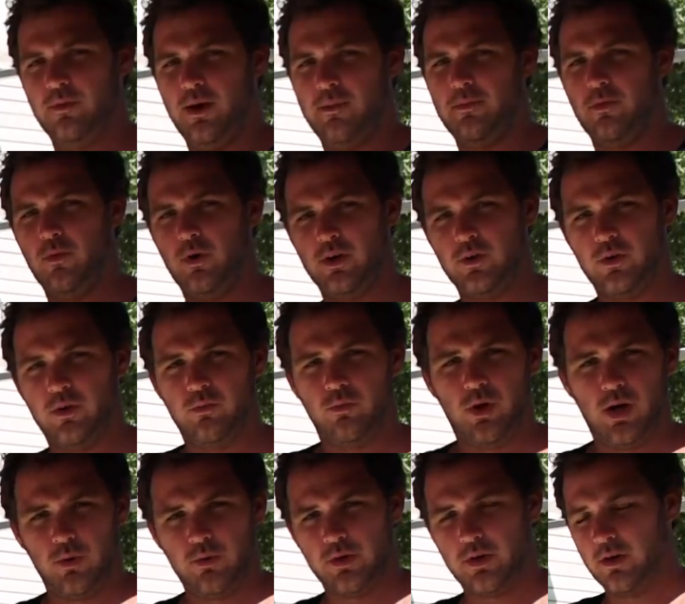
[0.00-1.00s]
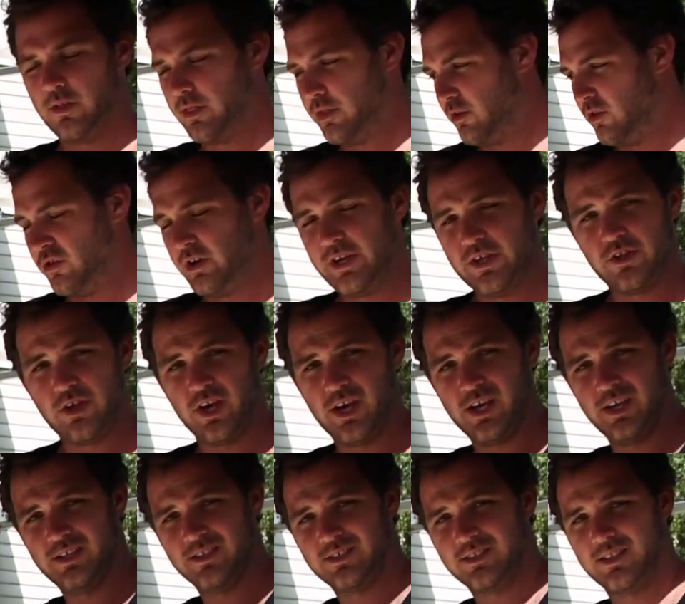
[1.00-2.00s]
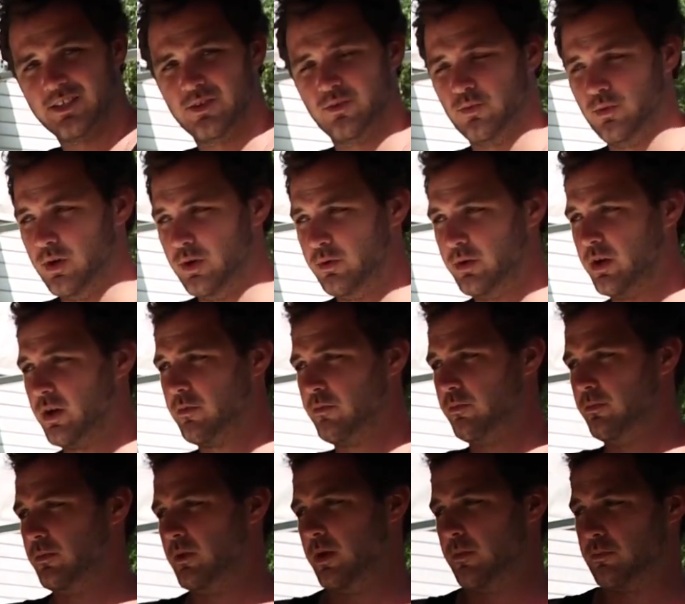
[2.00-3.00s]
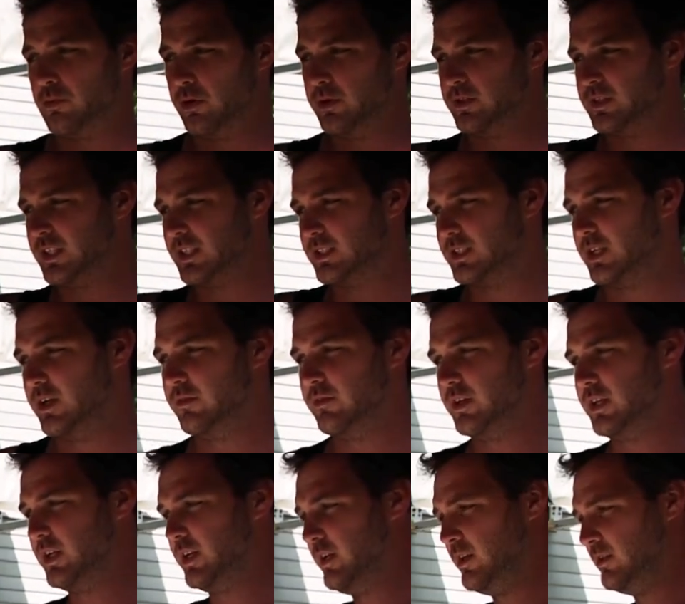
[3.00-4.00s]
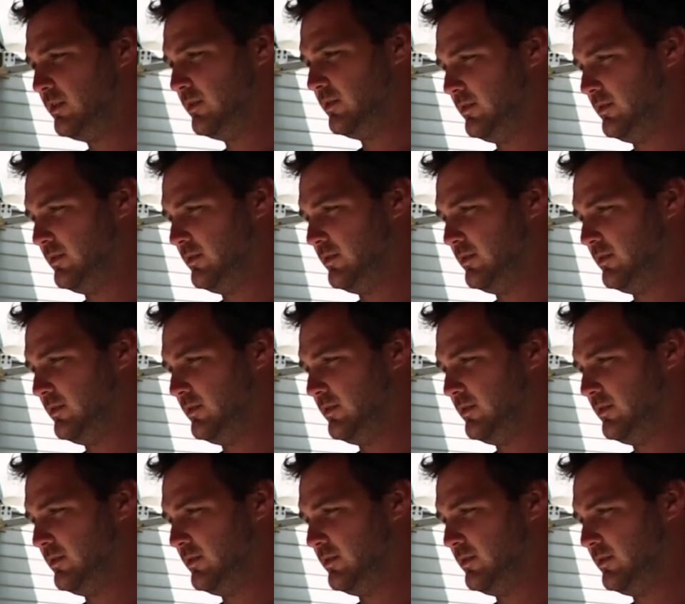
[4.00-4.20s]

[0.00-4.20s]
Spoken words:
might be wondering why we got three chairs. Well, we got a princess over here.